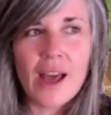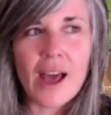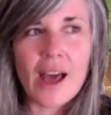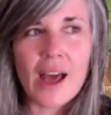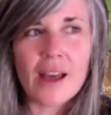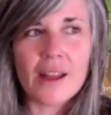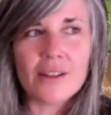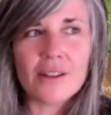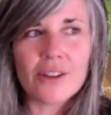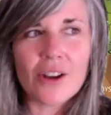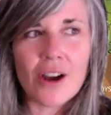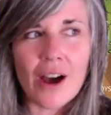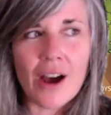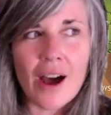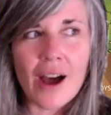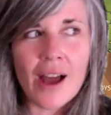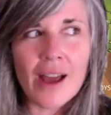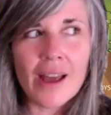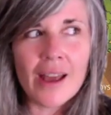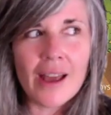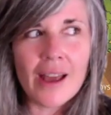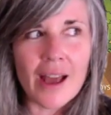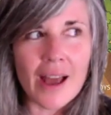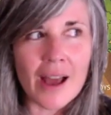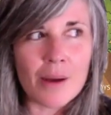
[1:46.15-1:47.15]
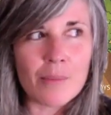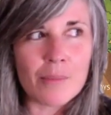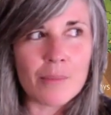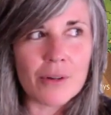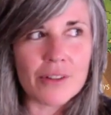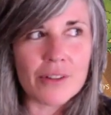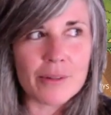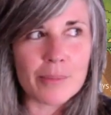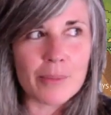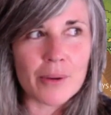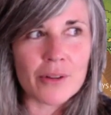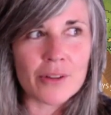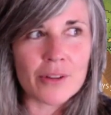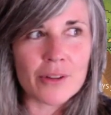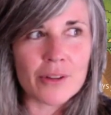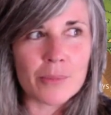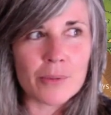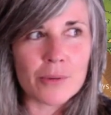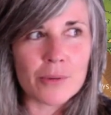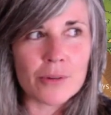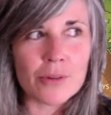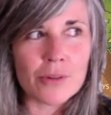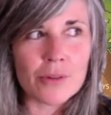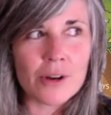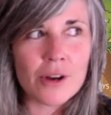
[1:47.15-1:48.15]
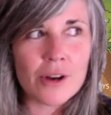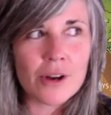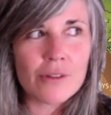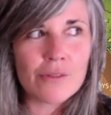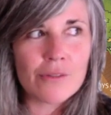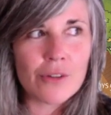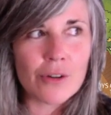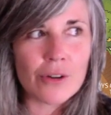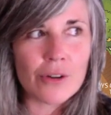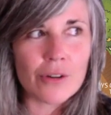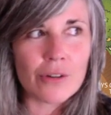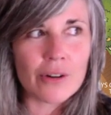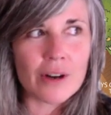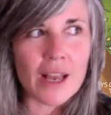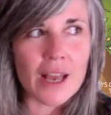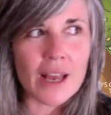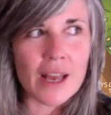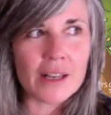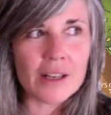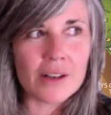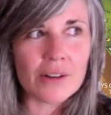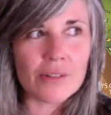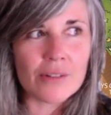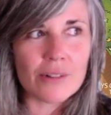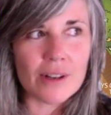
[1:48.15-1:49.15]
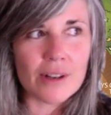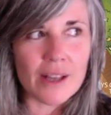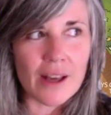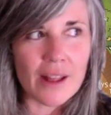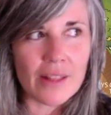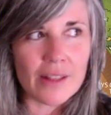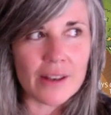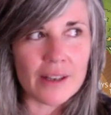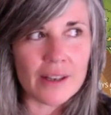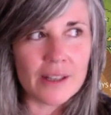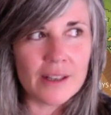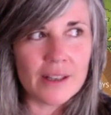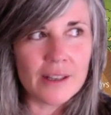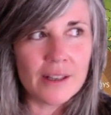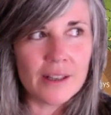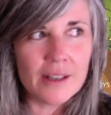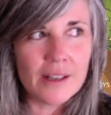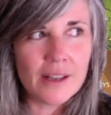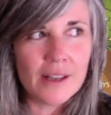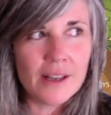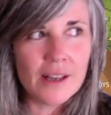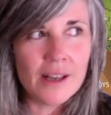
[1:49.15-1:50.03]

and i am responsible for creating reality